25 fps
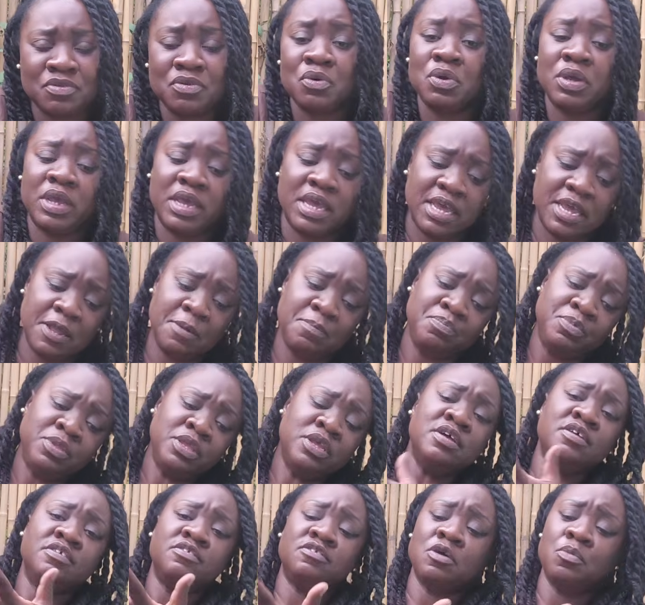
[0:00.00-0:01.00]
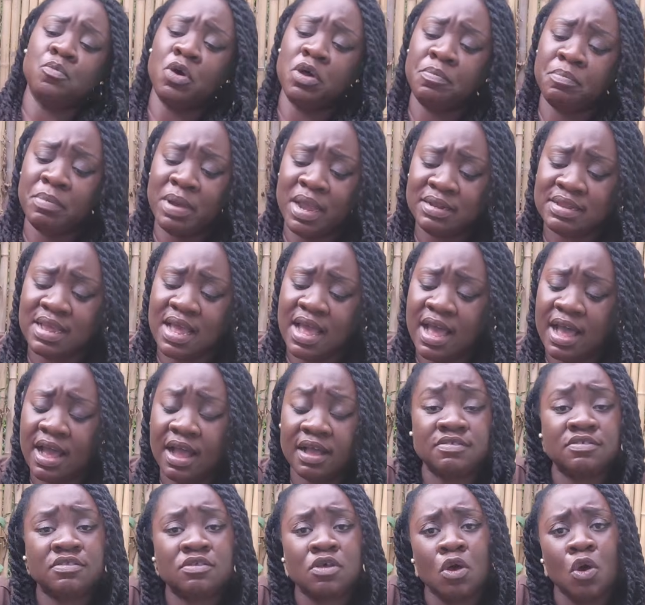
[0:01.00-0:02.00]
Okay, someone might
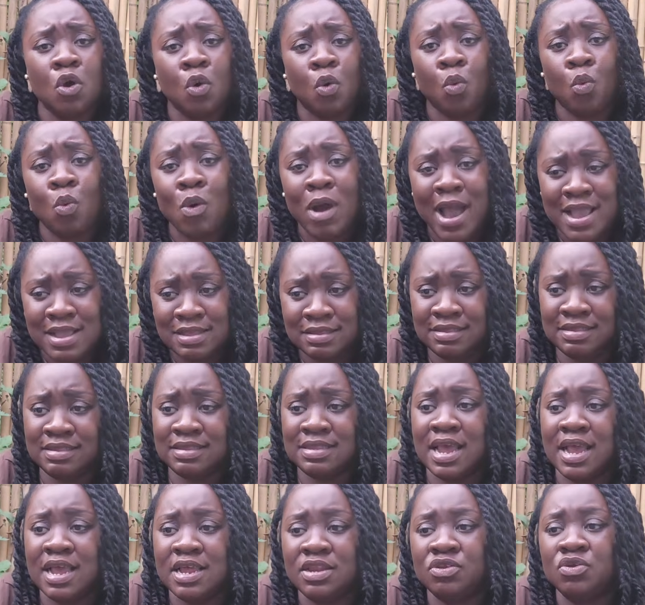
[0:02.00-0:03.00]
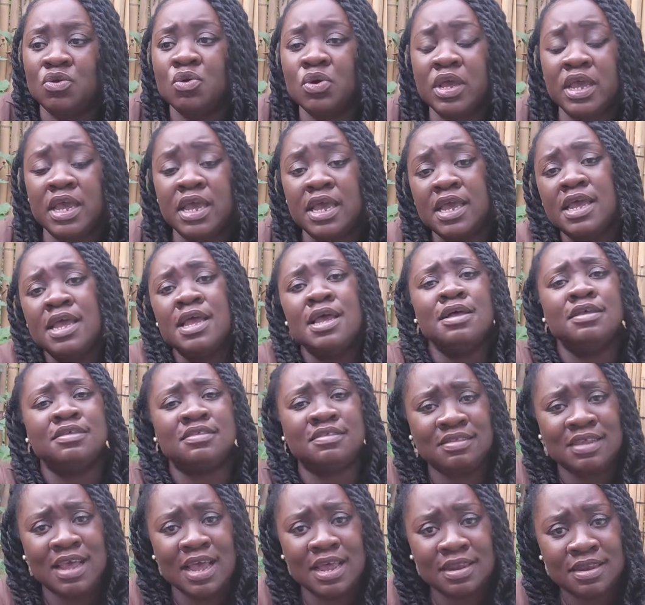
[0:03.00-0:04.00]
ask, why sand? Okay,
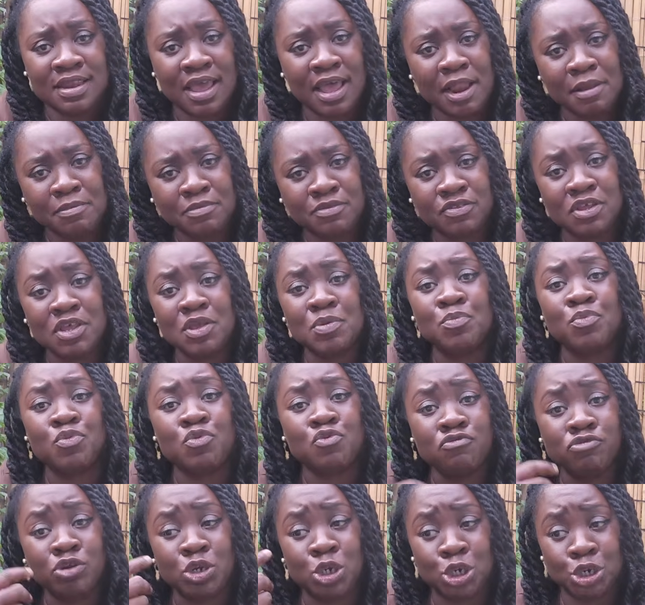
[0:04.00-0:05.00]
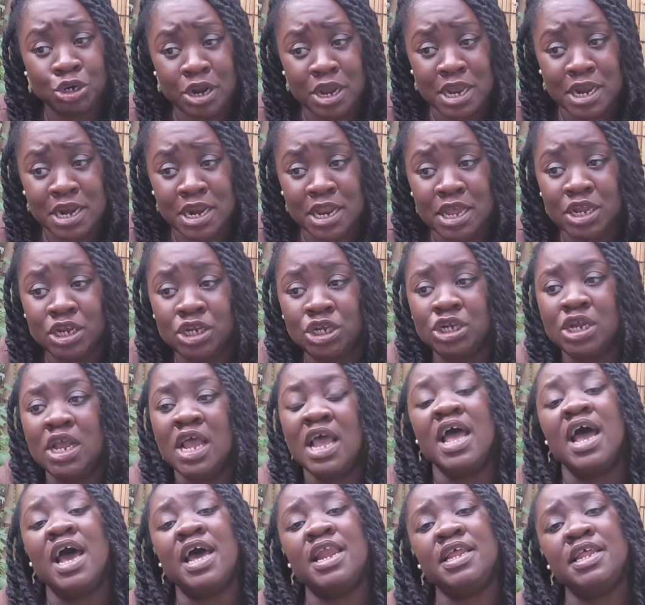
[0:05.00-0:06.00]
sand helps to improve drainage,
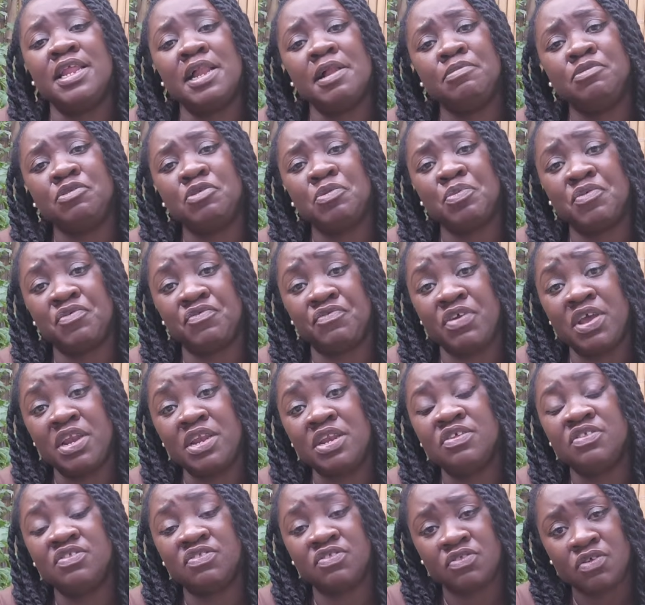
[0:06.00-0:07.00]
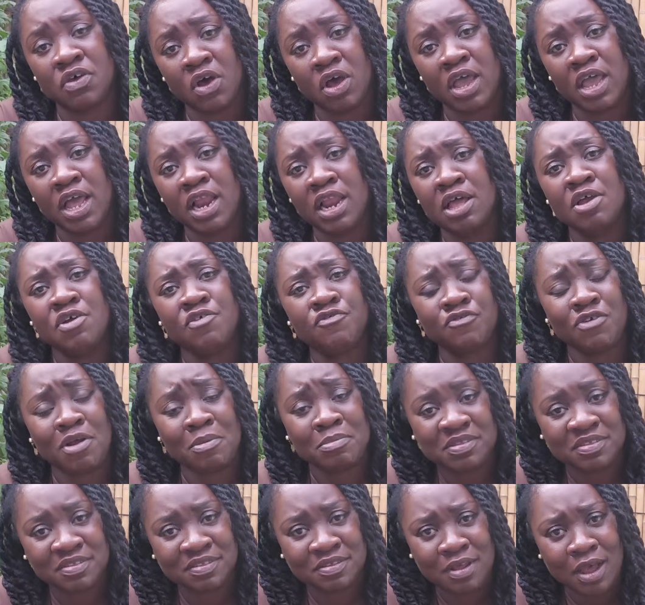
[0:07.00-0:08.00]
and it helps to prevent the soil from
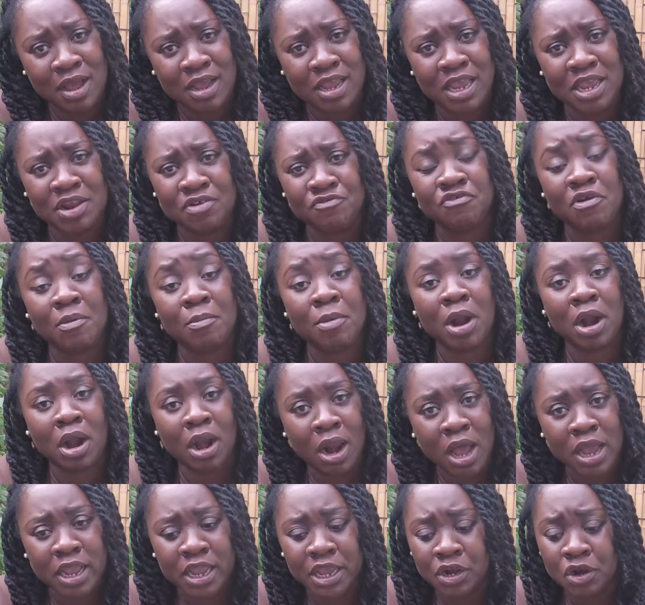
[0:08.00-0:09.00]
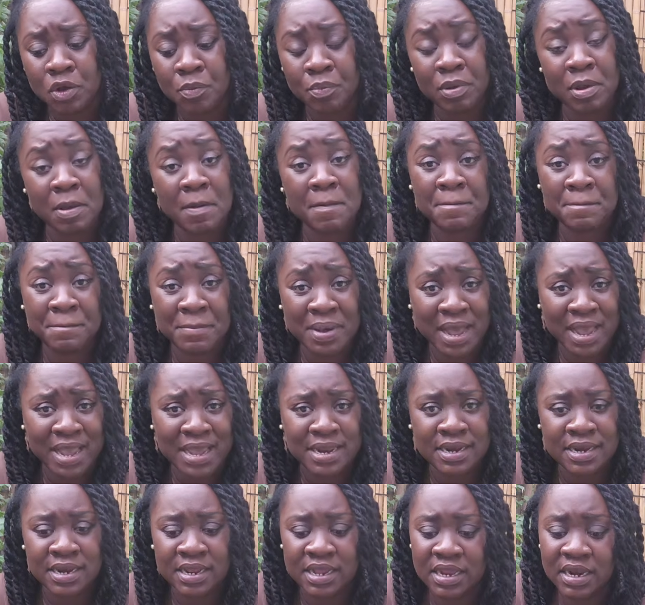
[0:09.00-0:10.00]
sagging, from clogging up and
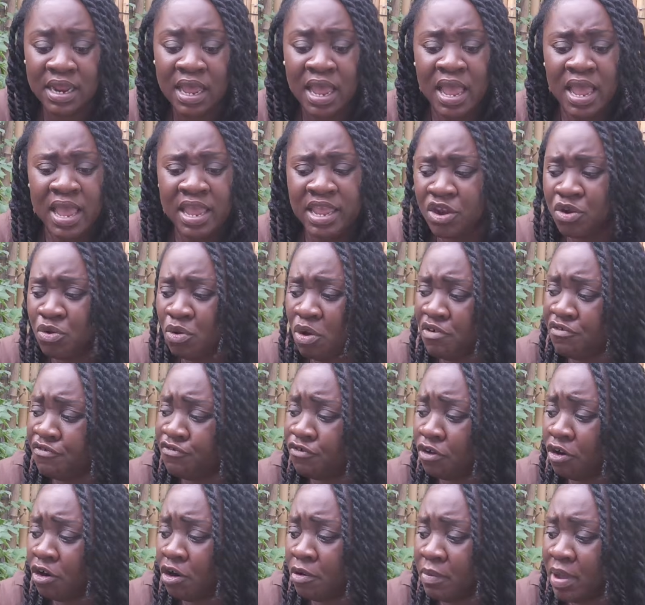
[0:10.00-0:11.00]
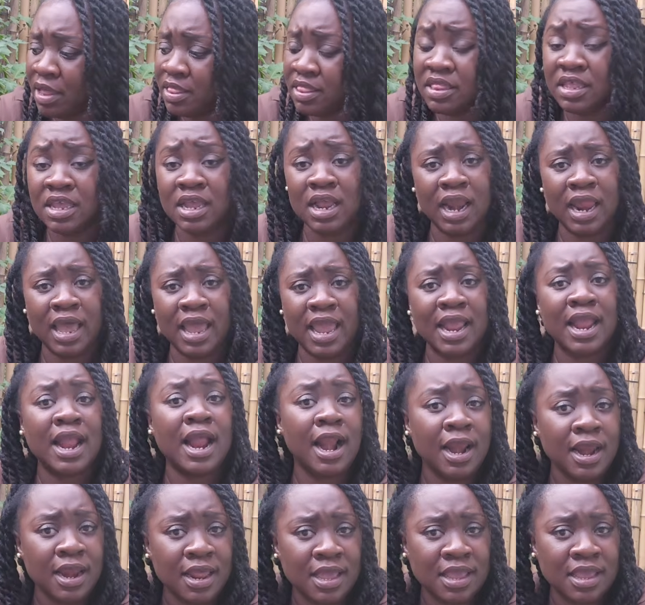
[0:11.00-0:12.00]
binding, and form a thing like
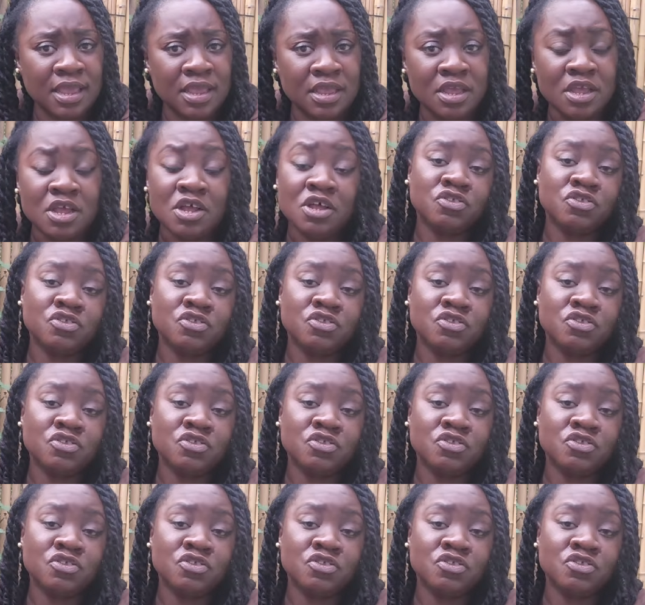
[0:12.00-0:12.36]
clay.